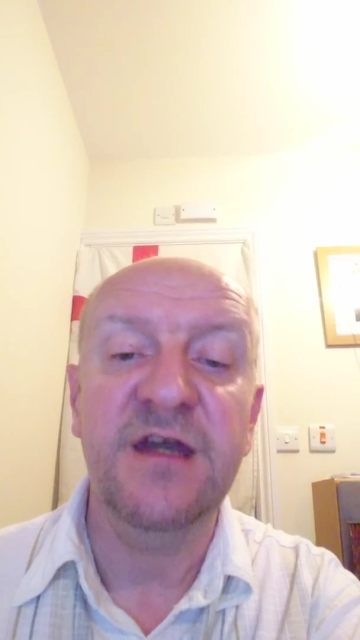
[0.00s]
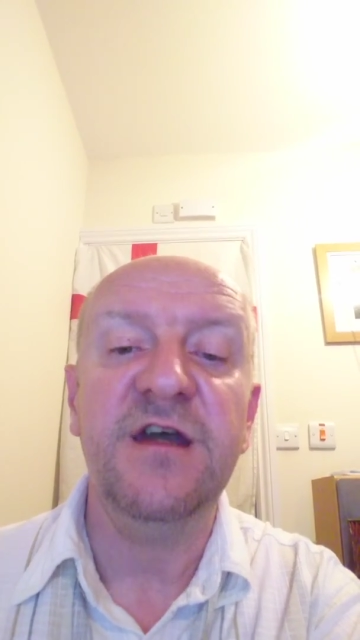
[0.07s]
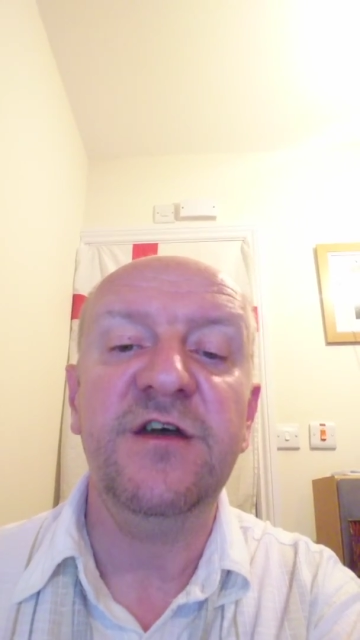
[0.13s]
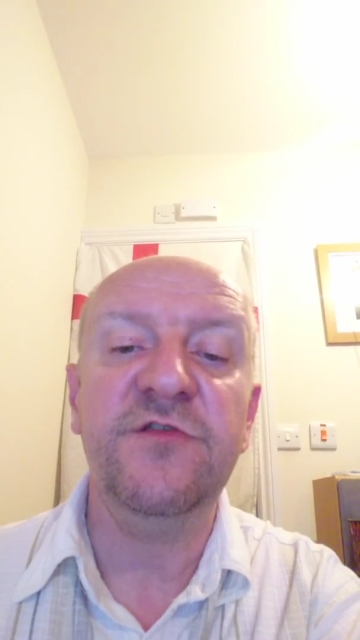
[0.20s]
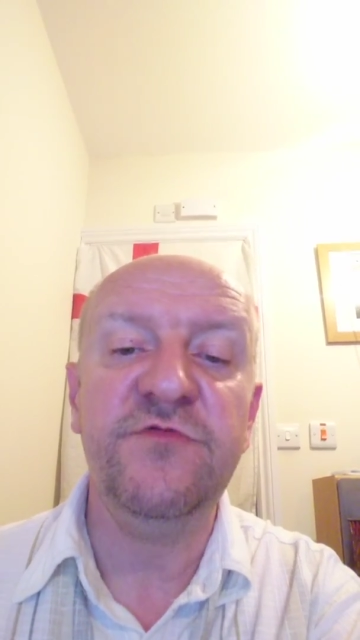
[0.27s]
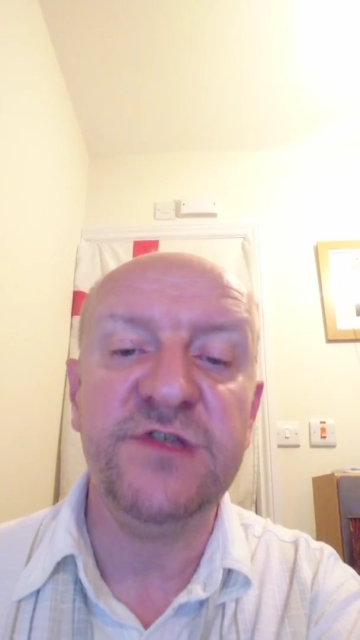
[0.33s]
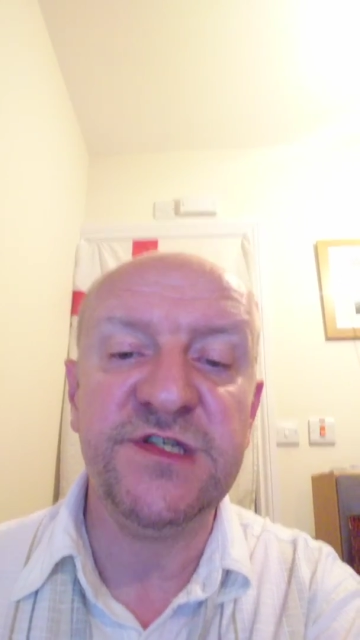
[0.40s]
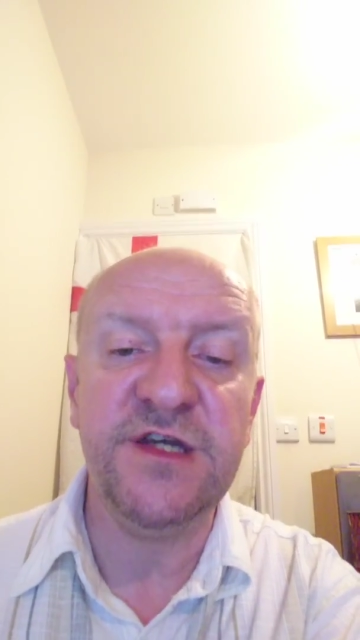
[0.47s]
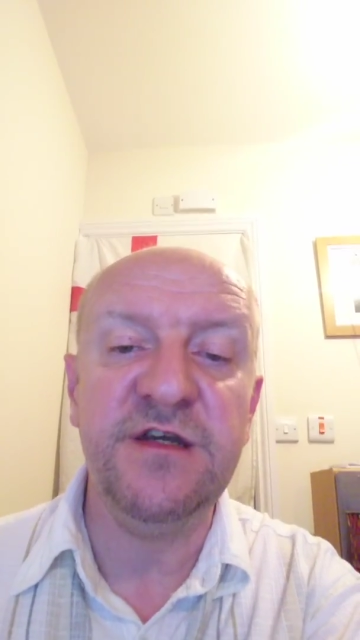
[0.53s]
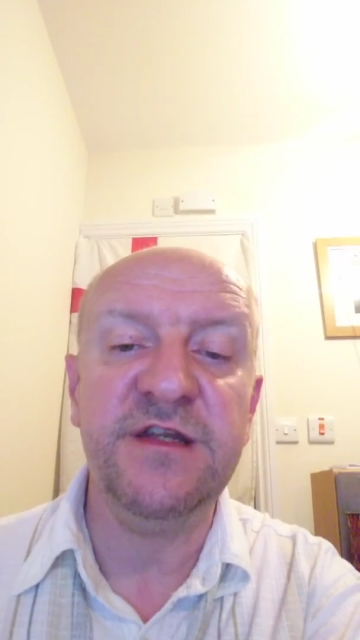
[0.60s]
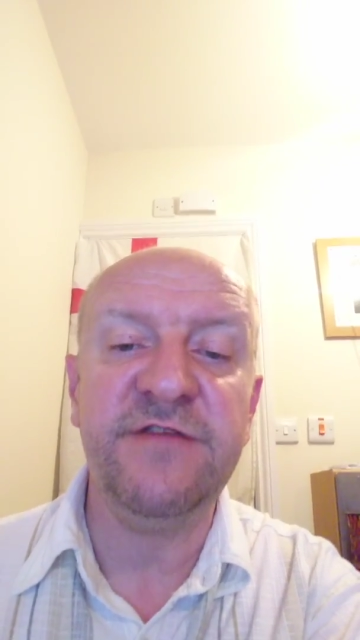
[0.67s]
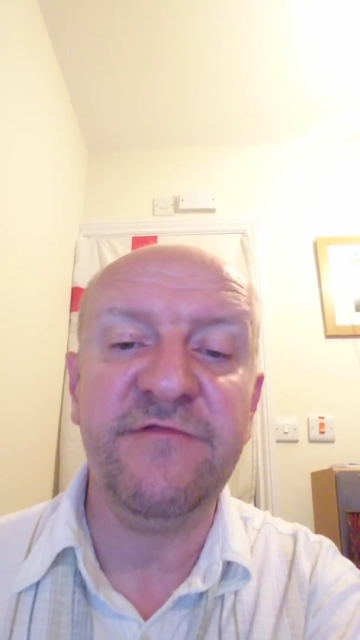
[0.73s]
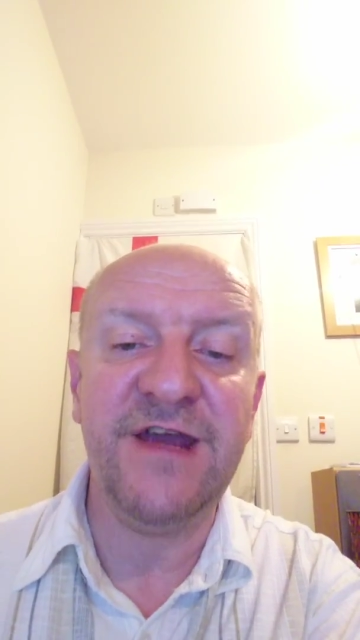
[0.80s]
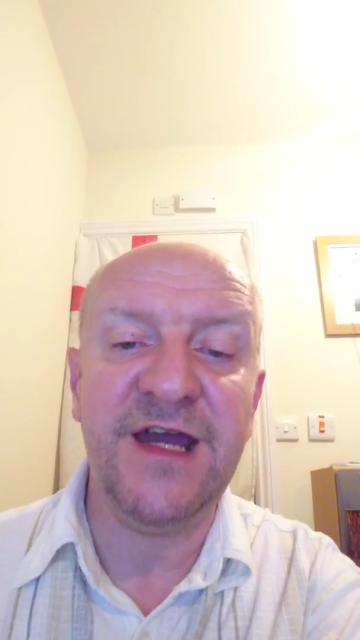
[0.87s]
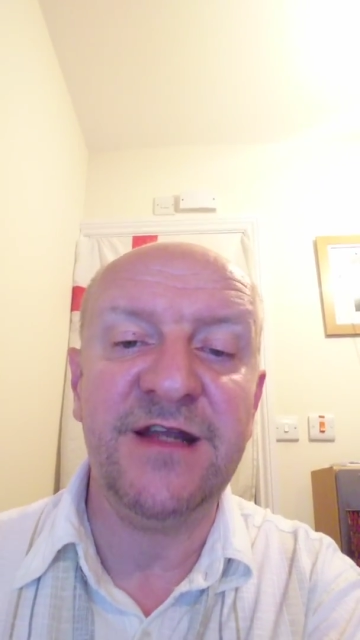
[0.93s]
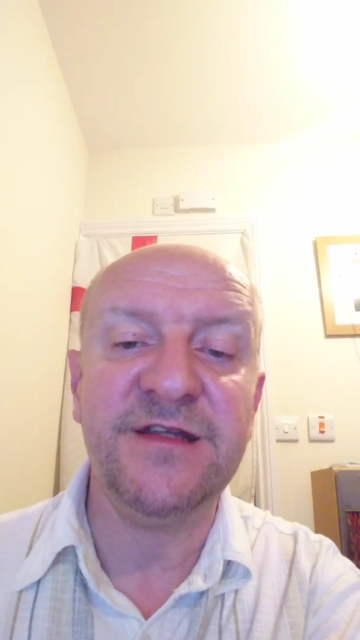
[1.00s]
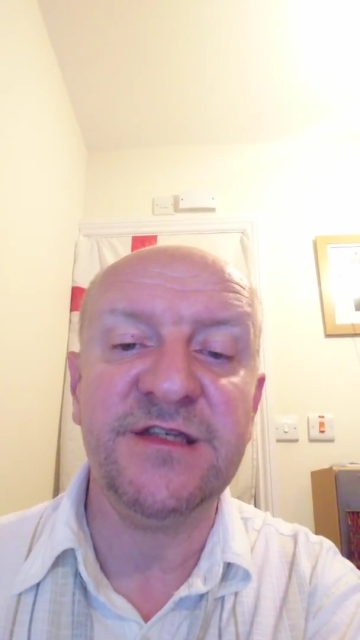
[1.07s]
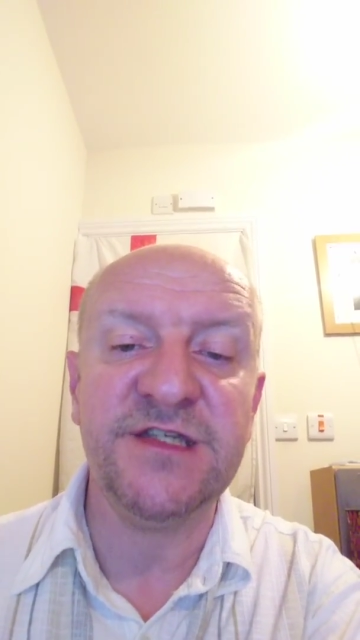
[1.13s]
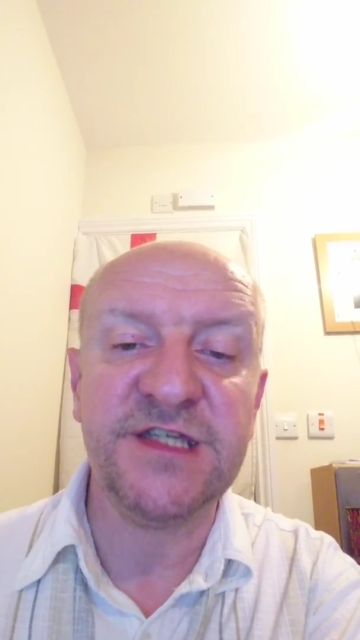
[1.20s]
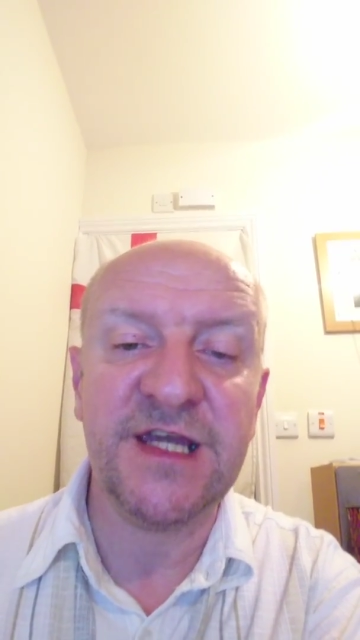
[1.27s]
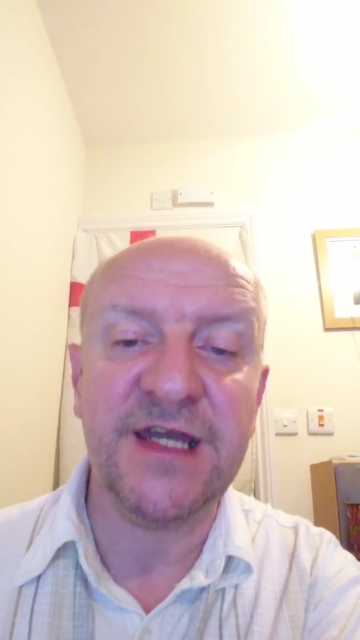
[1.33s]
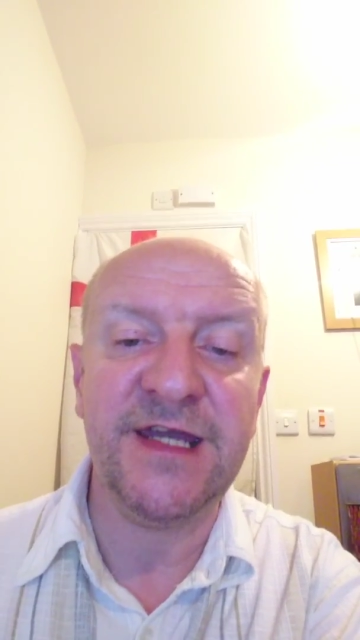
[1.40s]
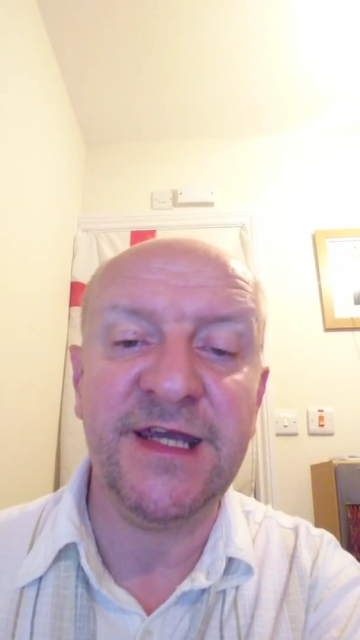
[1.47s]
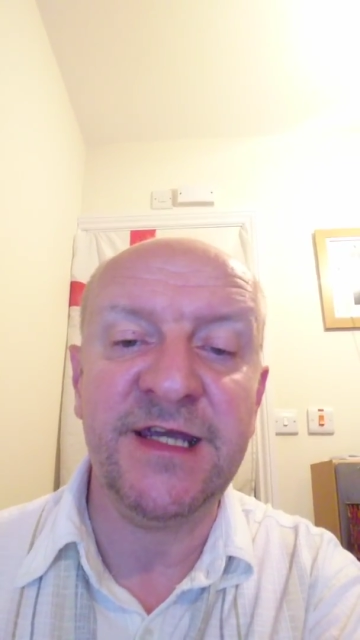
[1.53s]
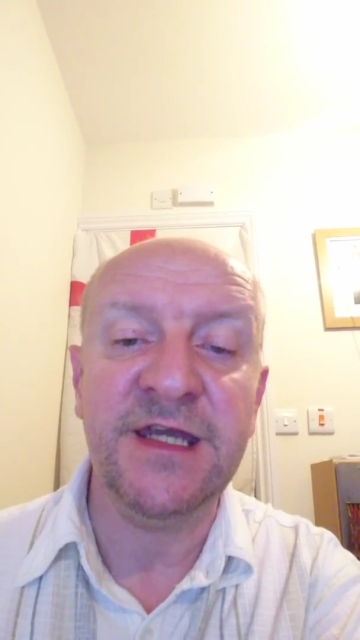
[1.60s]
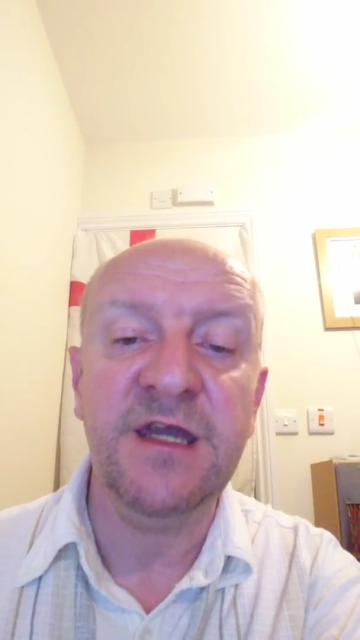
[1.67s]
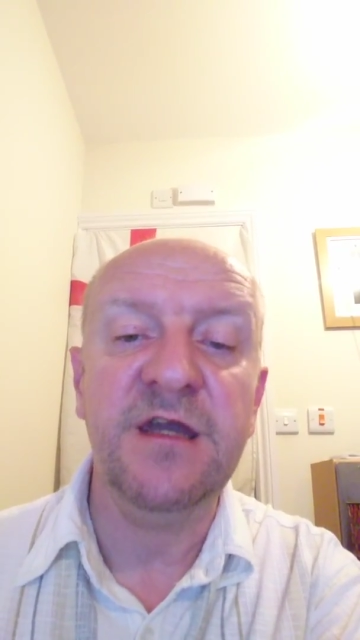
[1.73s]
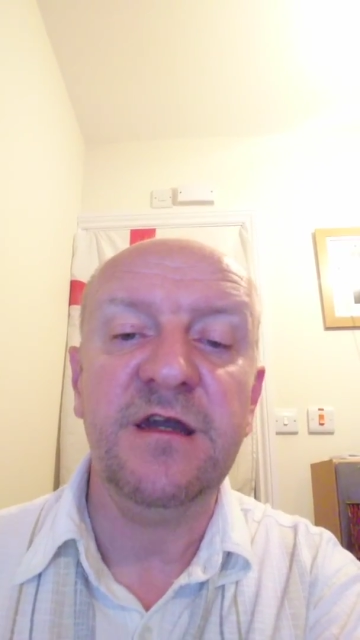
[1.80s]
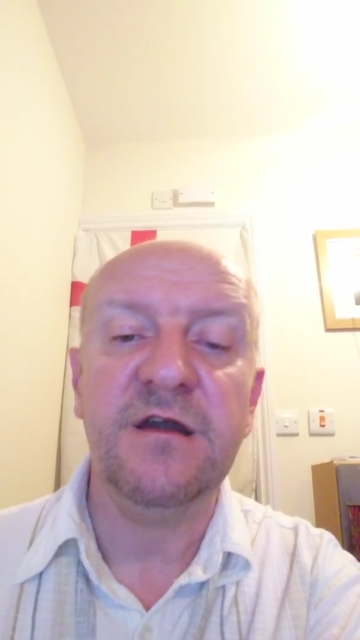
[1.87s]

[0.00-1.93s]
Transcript: who were turning around and saying,